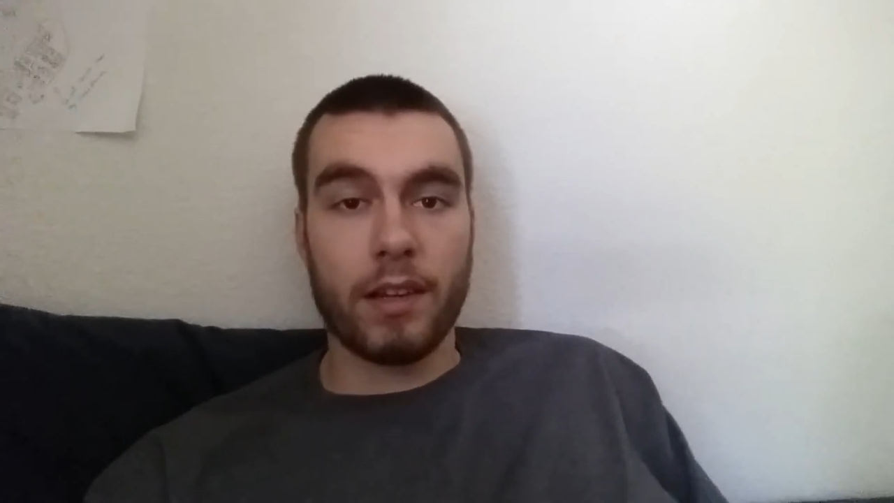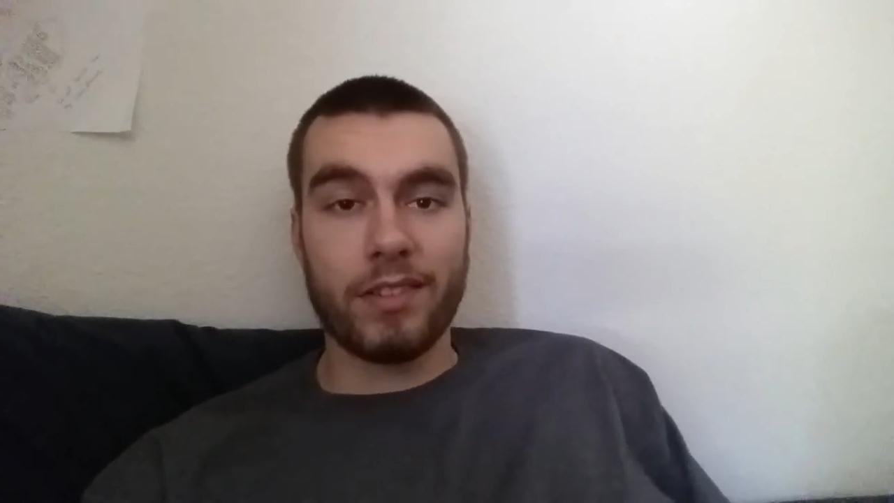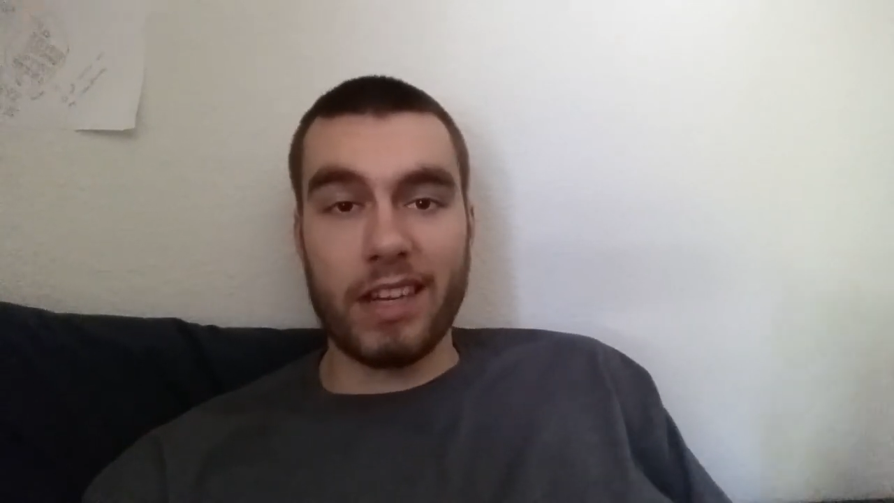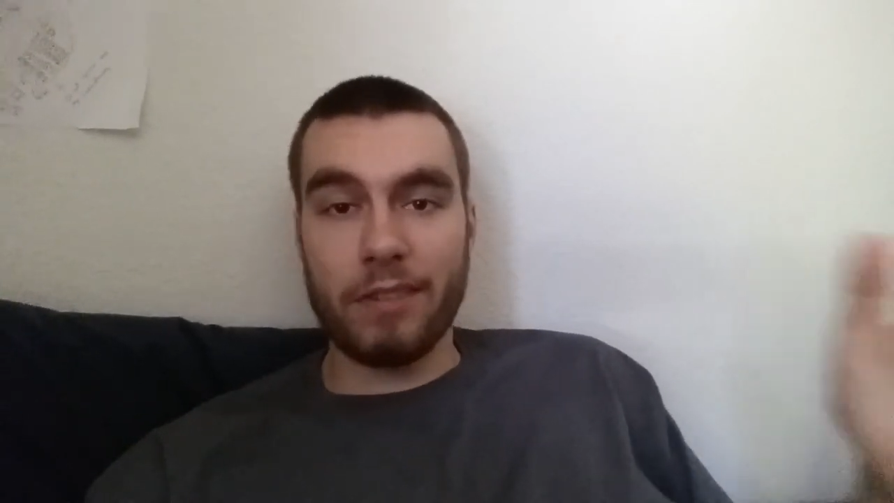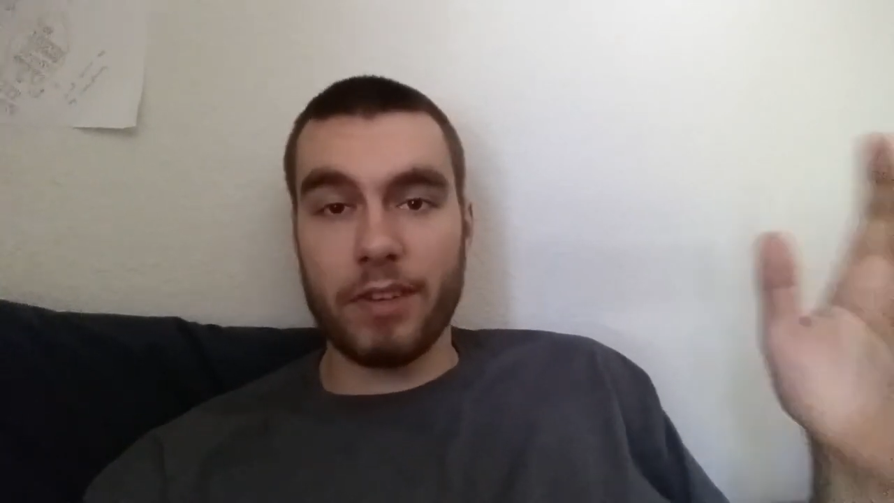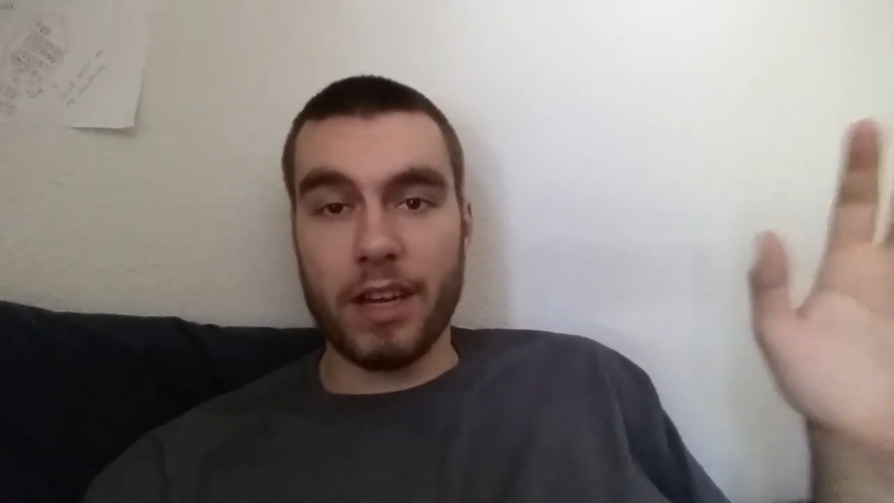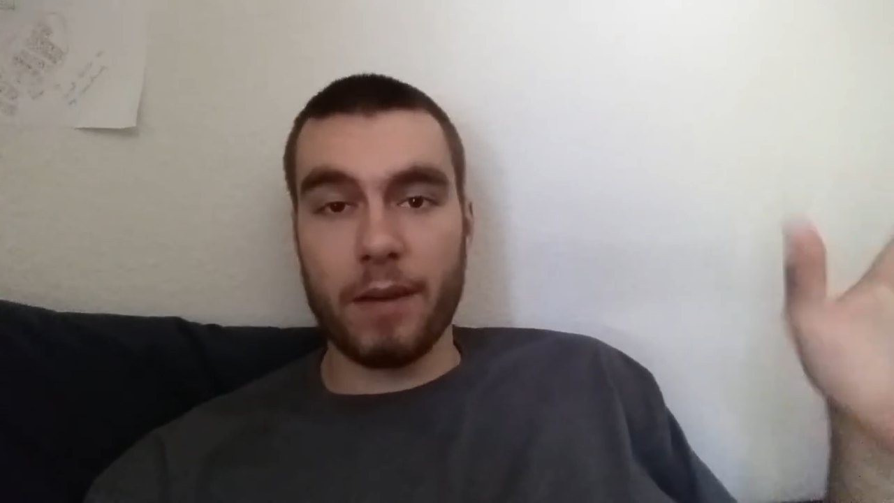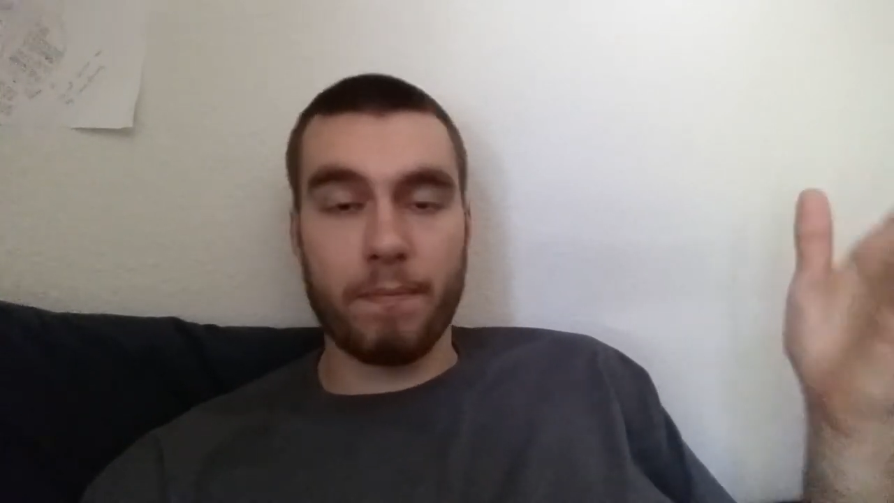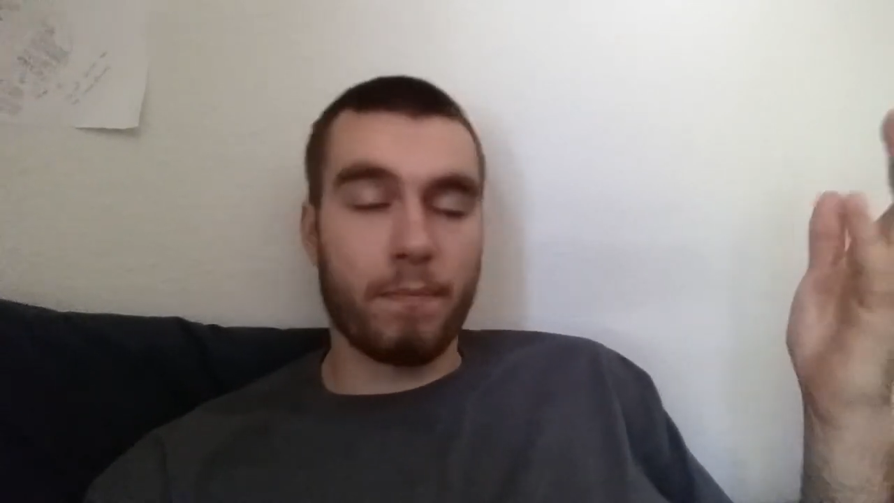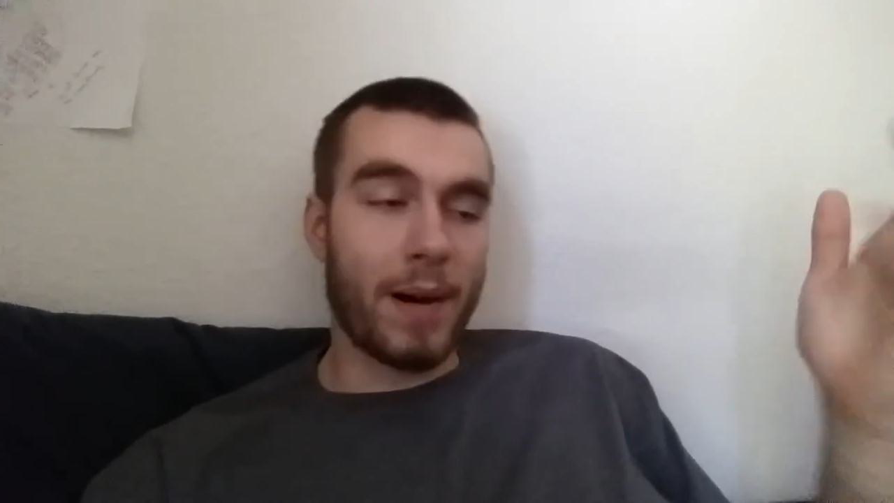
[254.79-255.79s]
Saving
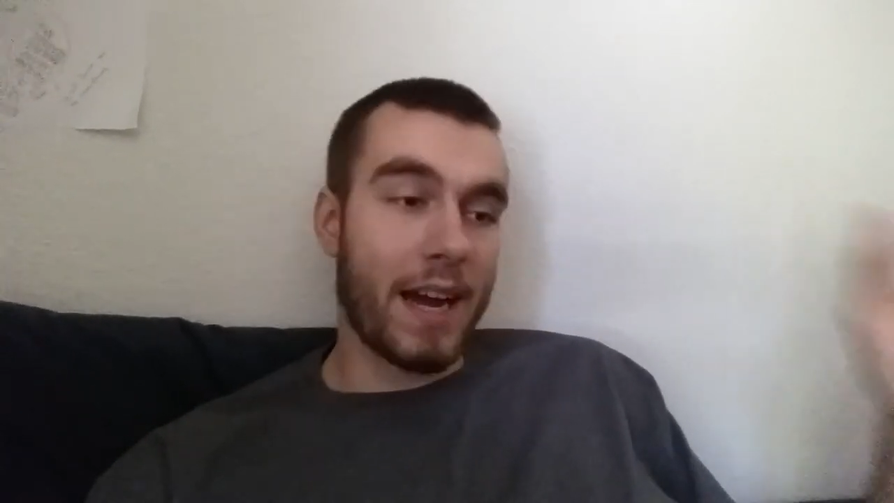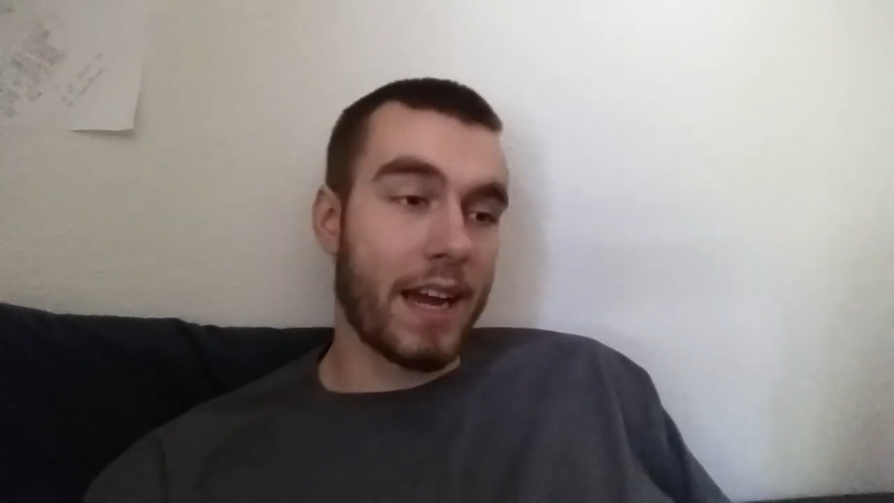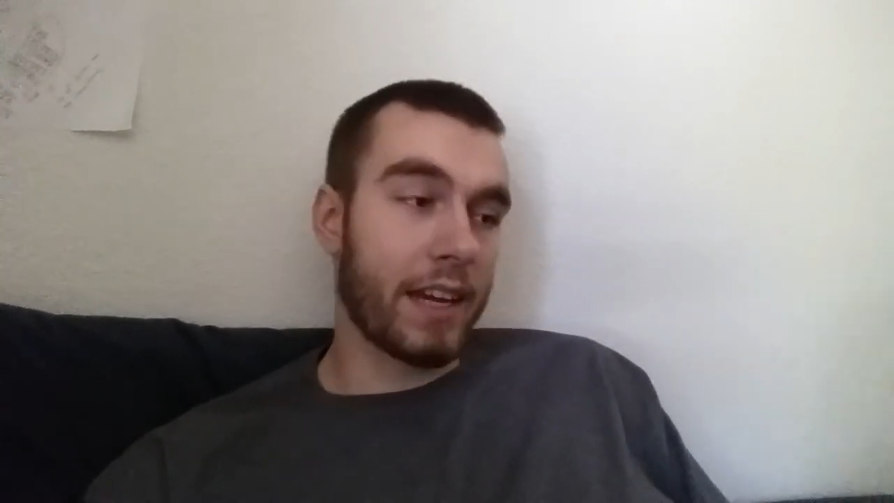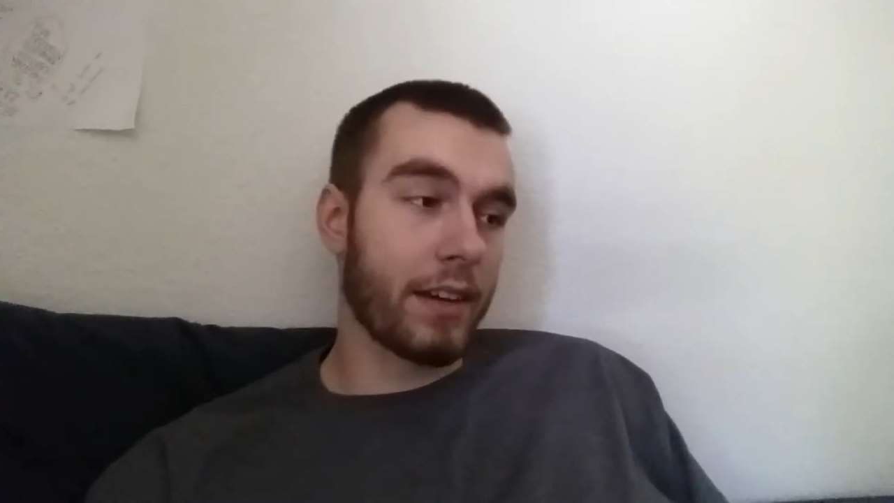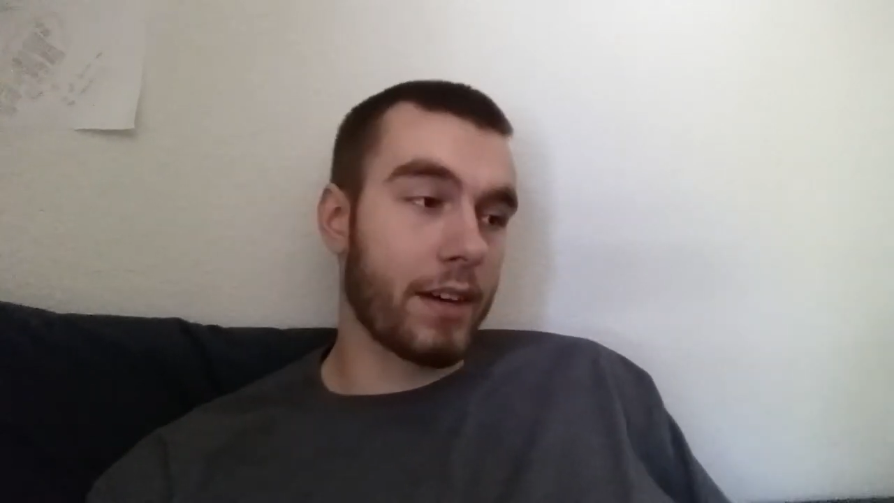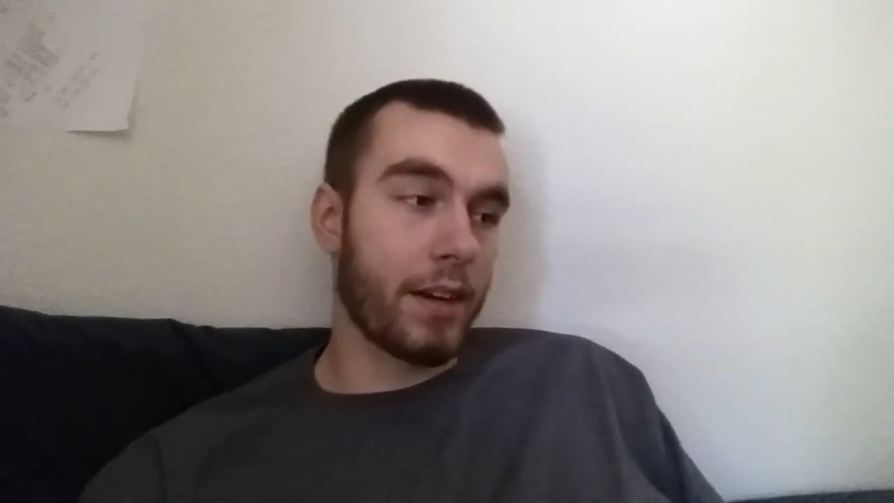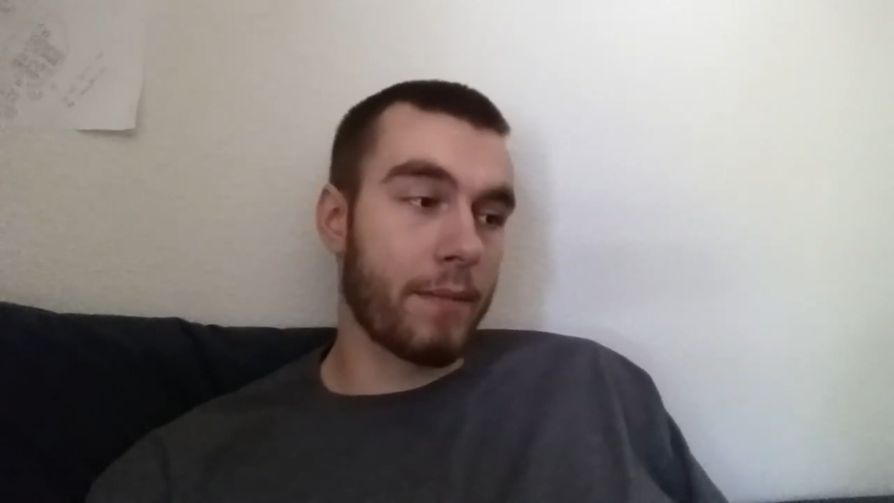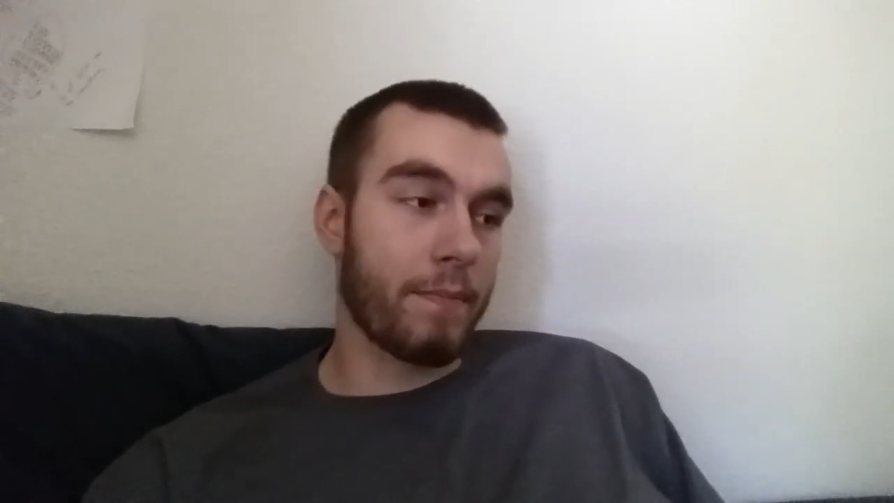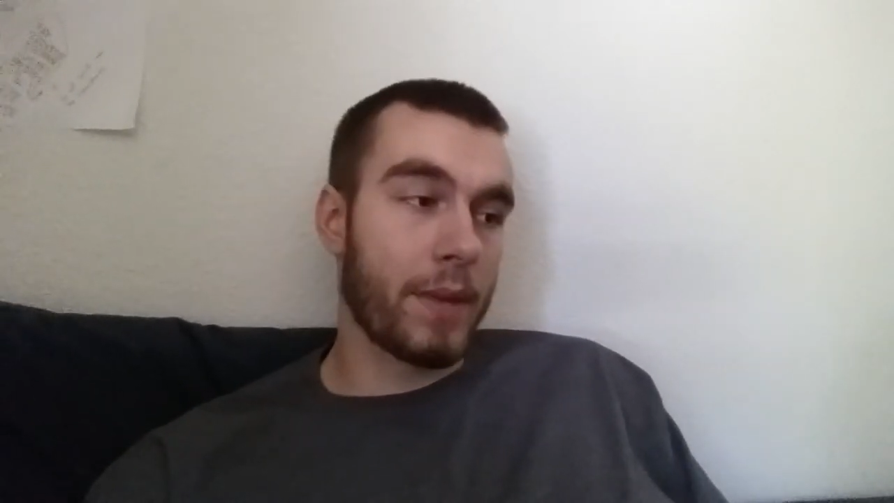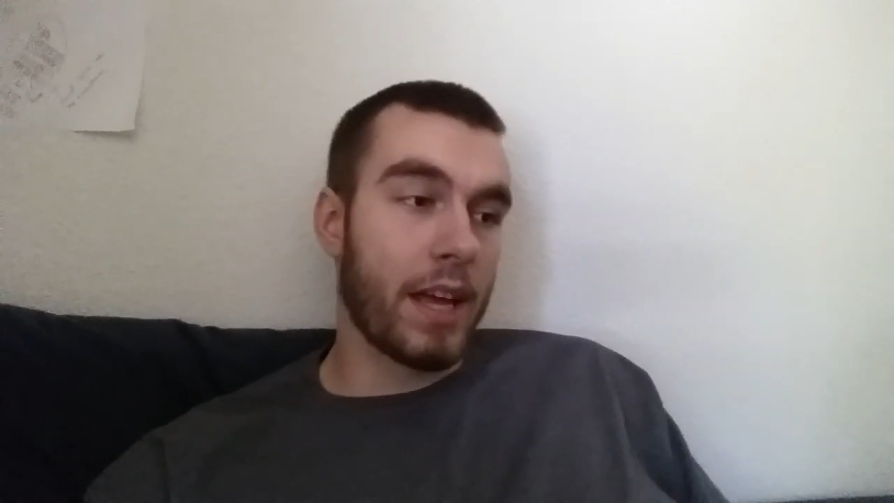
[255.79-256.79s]
up,
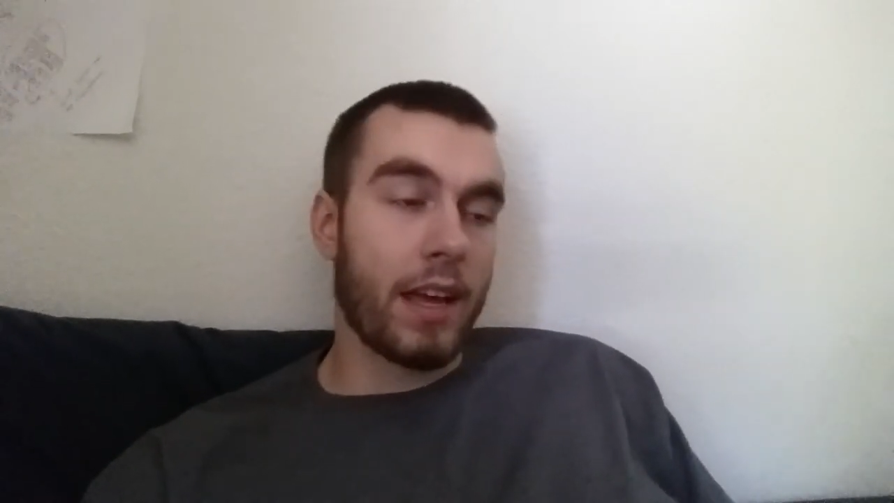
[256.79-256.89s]
buying,